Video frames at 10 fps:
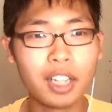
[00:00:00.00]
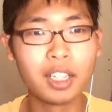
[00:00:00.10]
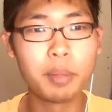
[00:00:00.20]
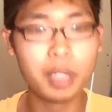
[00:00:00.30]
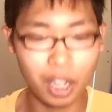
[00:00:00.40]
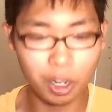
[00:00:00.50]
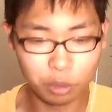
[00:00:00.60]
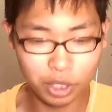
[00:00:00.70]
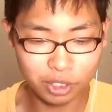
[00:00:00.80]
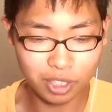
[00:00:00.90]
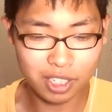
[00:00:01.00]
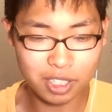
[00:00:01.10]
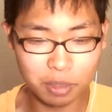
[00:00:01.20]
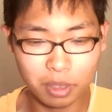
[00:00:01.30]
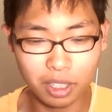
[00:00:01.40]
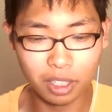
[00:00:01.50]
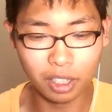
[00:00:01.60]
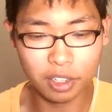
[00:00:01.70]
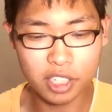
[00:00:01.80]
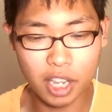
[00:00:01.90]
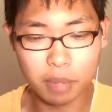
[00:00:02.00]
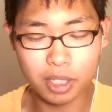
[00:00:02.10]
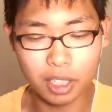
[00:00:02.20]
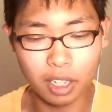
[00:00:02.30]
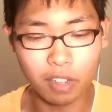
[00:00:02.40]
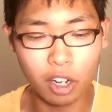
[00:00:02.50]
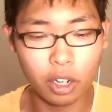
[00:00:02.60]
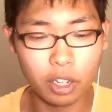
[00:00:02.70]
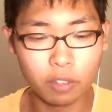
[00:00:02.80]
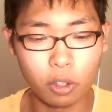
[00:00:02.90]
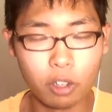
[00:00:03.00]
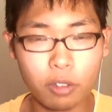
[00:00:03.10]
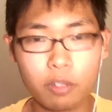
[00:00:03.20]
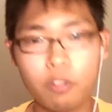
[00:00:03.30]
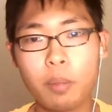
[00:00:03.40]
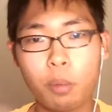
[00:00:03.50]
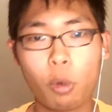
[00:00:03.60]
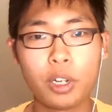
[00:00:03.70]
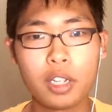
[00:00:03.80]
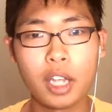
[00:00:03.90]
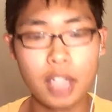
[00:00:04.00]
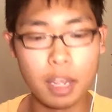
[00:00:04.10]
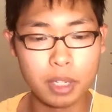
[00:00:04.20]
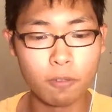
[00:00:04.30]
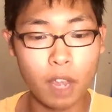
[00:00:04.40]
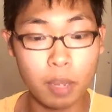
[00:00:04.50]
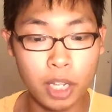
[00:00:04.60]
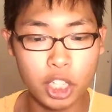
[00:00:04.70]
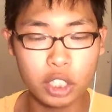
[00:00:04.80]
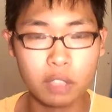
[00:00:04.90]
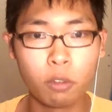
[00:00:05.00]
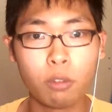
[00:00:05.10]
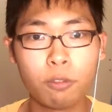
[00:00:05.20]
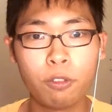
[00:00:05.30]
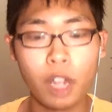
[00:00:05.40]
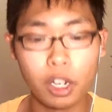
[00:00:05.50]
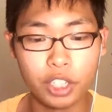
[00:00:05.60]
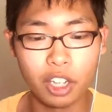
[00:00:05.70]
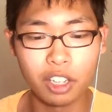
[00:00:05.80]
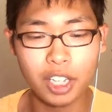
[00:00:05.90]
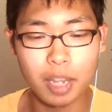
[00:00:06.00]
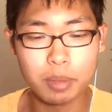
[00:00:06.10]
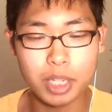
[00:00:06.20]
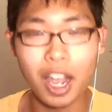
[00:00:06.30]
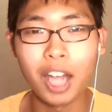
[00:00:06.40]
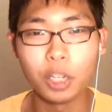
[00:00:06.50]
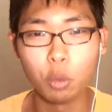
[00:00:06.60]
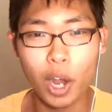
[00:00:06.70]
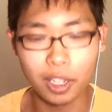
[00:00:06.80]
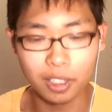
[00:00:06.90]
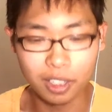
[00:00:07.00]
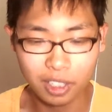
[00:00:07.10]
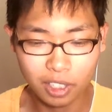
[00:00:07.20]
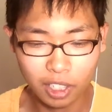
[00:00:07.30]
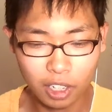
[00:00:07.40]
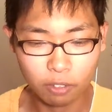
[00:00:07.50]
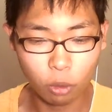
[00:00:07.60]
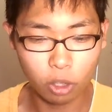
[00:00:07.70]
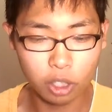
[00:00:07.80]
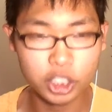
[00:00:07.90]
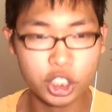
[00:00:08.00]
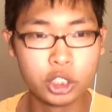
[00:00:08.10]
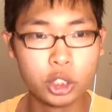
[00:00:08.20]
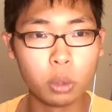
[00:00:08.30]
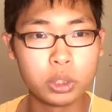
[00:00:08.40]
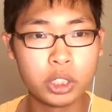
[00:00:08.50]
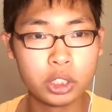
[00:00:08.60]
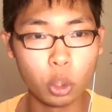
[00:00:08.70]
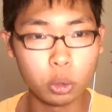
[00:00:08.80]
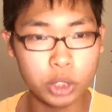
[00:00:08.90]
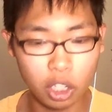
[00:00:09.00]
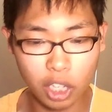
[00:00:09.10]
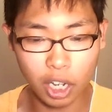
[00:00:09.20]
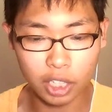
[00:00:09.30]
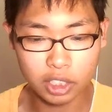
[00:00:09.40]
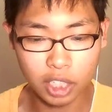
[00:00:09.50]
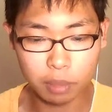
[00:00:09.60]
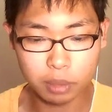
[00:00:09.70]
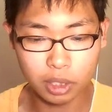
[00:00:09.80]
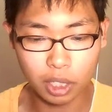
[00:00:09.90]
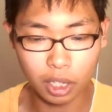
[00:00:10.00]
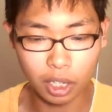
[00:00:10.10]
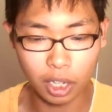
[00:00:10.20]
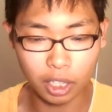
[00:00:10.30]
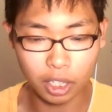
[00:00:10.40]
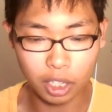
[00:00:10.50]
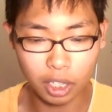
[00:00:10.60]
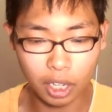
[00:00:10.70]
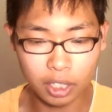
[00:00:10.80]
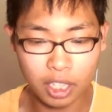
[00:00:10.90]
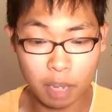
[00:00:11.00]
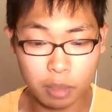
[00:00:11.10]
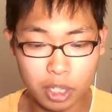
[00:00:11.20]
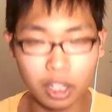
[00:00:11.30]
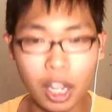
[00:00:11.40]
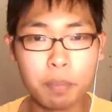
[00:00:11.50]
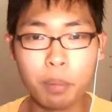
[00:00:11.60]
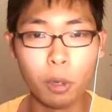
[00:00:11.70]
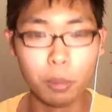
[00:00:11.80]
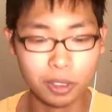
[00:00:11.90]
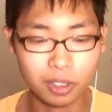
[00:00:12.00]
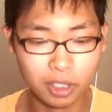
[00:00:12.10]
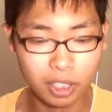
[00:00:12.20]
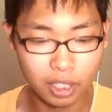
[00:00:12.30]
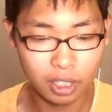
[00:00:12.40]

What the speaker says: In fact, I'll read you guys some of the hilarious names I did. All right, for Vaporeon, I named it Vape Nation. For Flareon, I named it Hot Wang. For Jolteon, I nicknamed it Lightbulb.